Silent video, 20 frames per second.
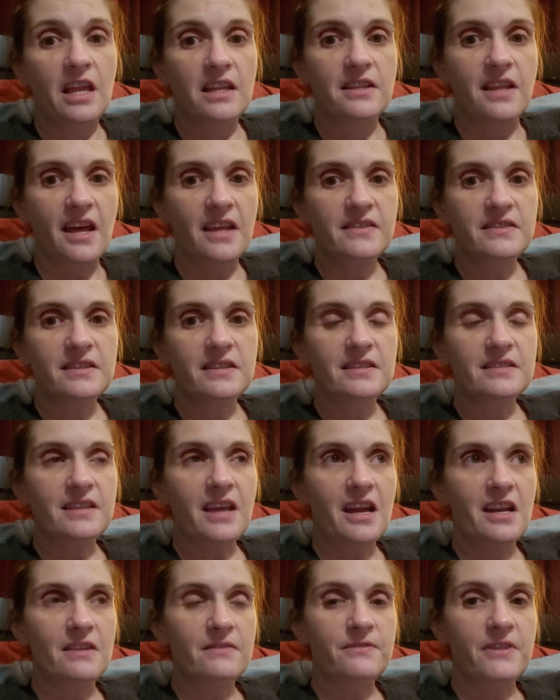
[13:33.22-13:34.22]
That's the
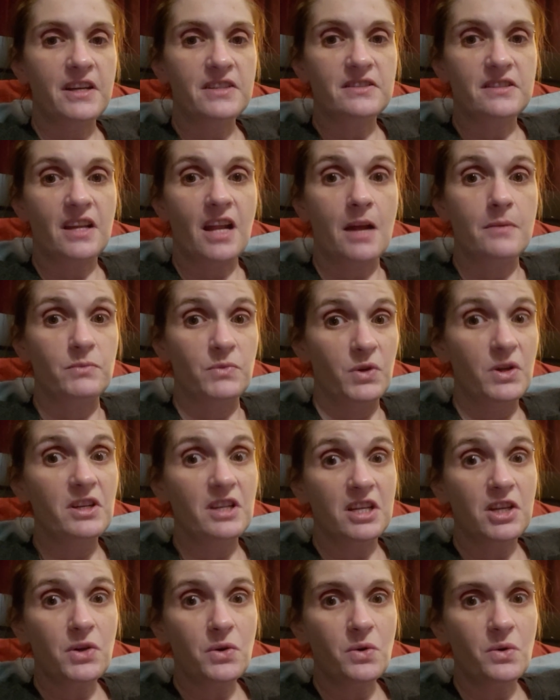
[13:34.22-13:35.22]
side effect that I'm
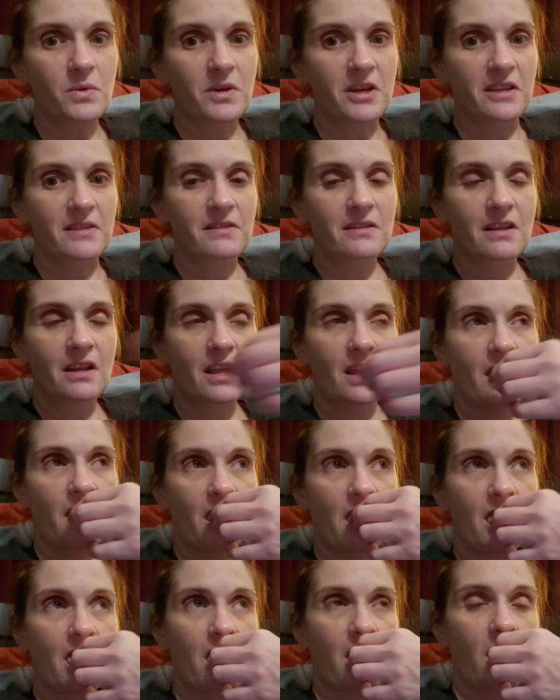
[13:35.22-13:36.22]
really cool with.
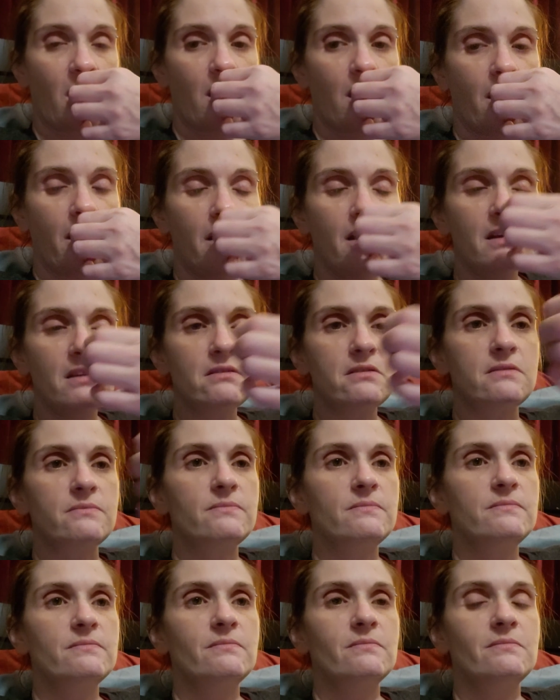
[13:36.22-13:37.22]
Oh,
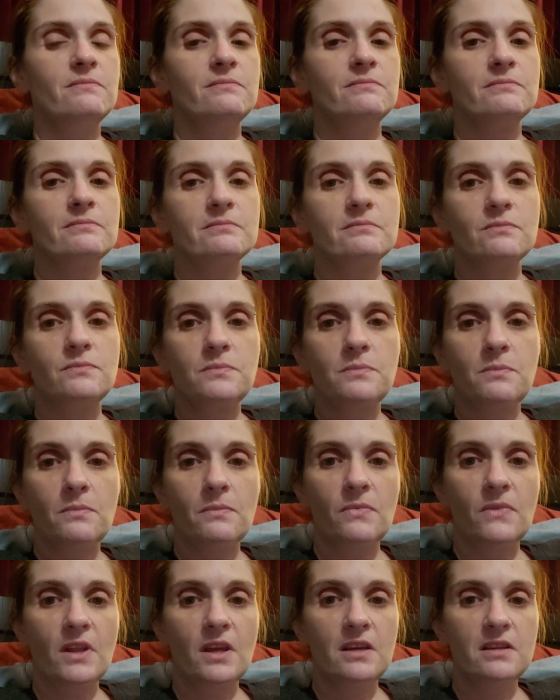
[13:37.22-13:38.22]

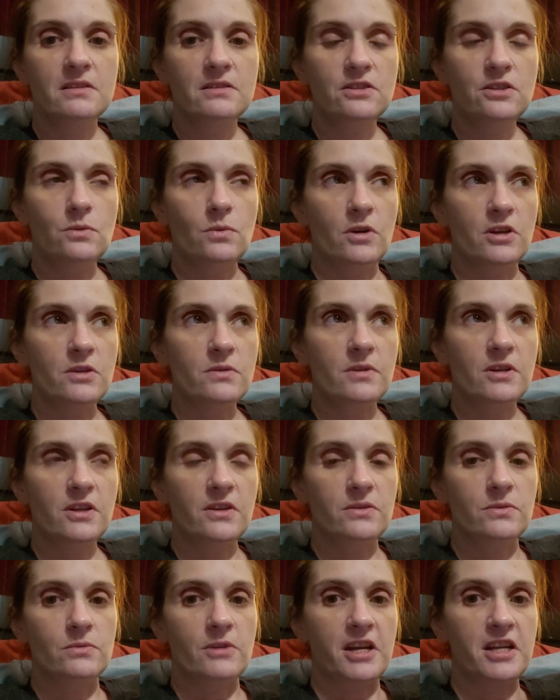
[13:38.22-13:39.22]
do you wonder where
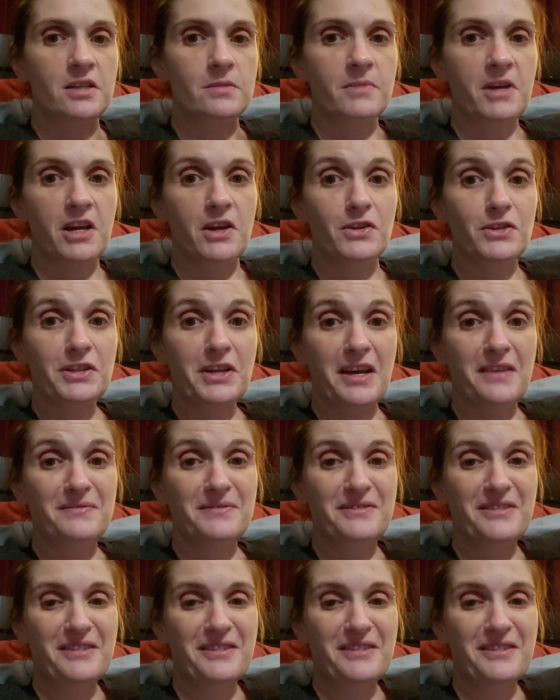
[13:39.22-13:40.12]
those random hairs come?